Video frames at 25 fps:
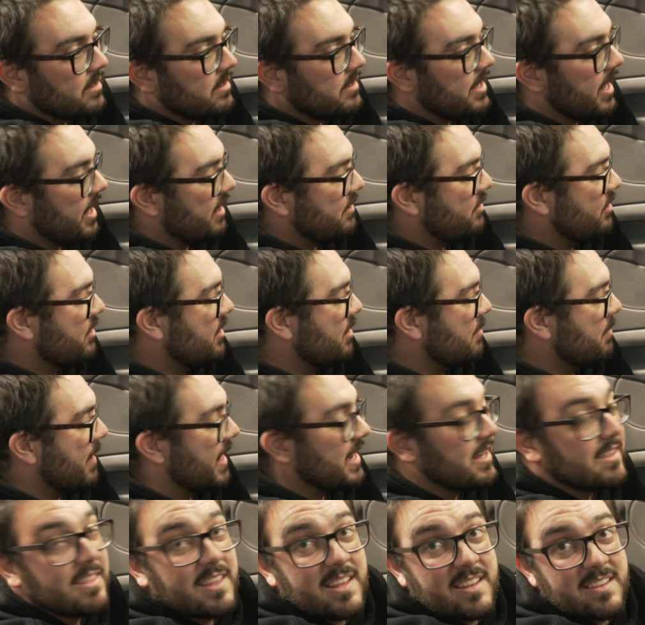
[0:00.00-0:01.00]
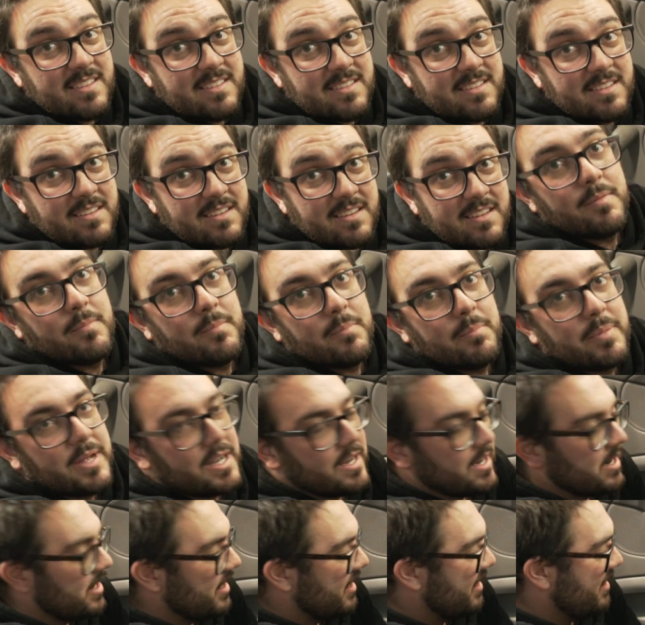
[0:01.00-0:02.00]
Yeah, you can make this,
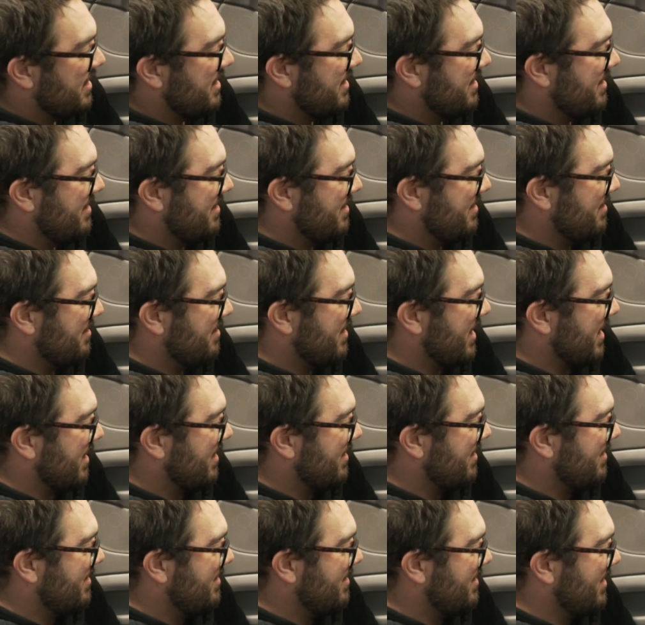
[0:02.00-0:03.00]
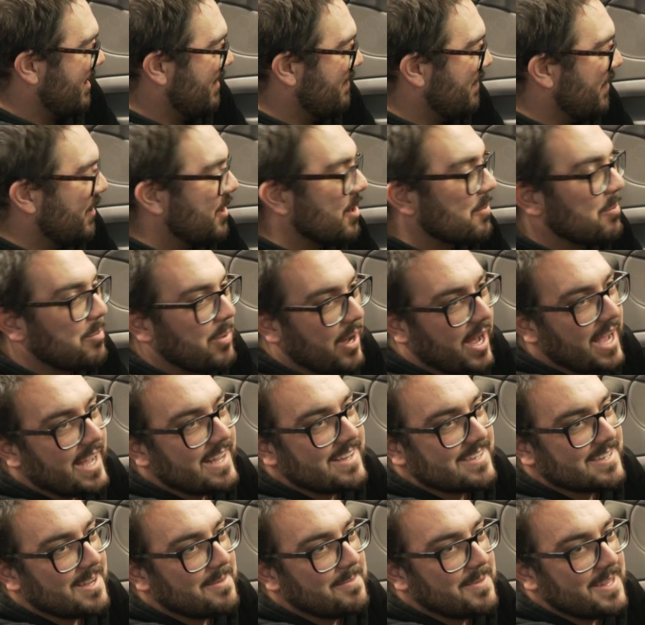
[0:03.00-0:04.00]
but like, if you can
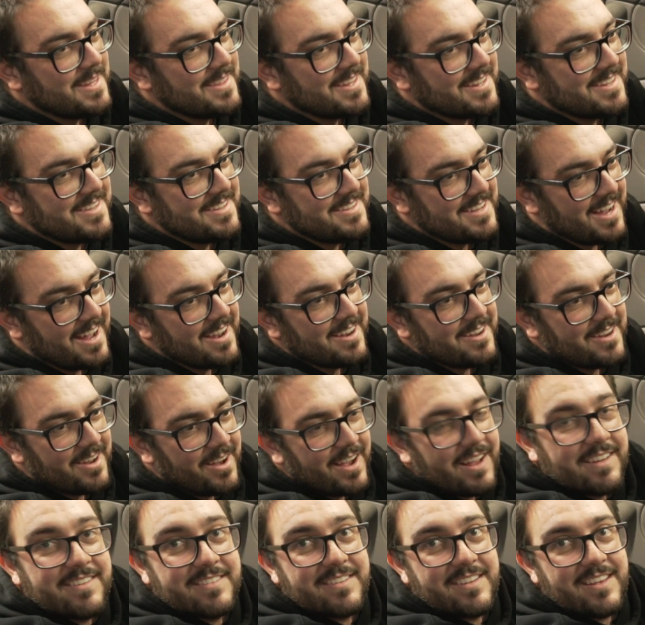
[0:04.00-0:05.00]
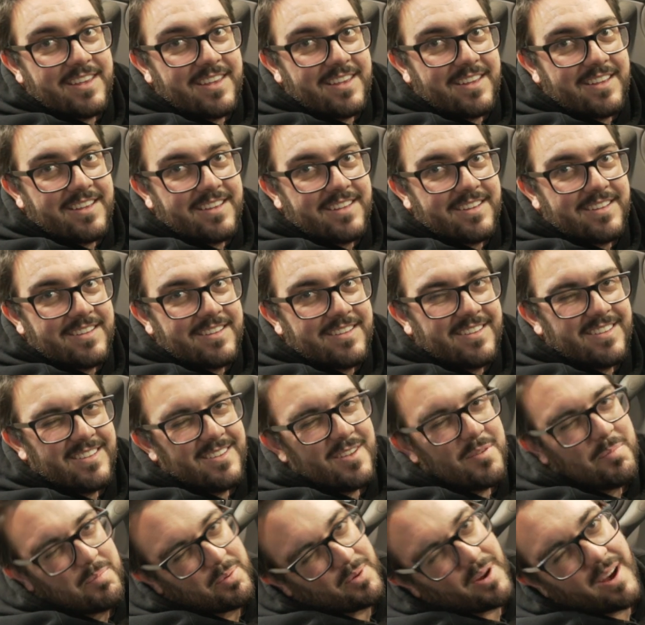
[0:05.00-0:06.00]
buy something that's done nicely,
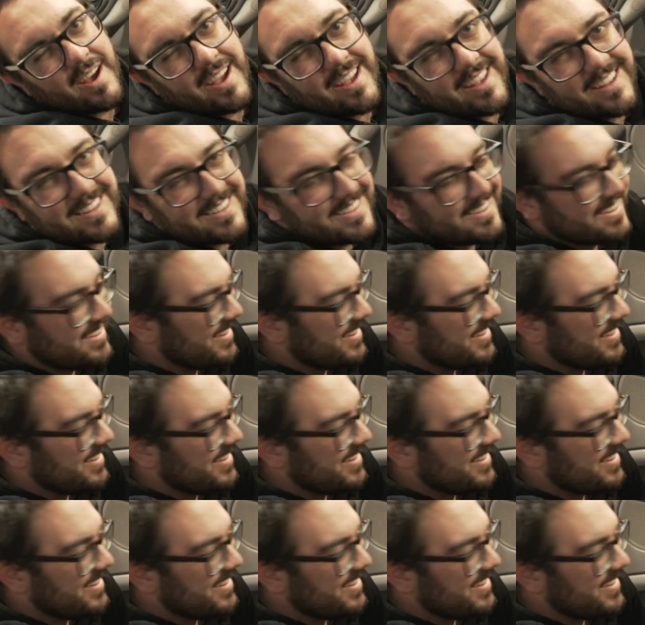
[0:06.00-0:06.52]
you buy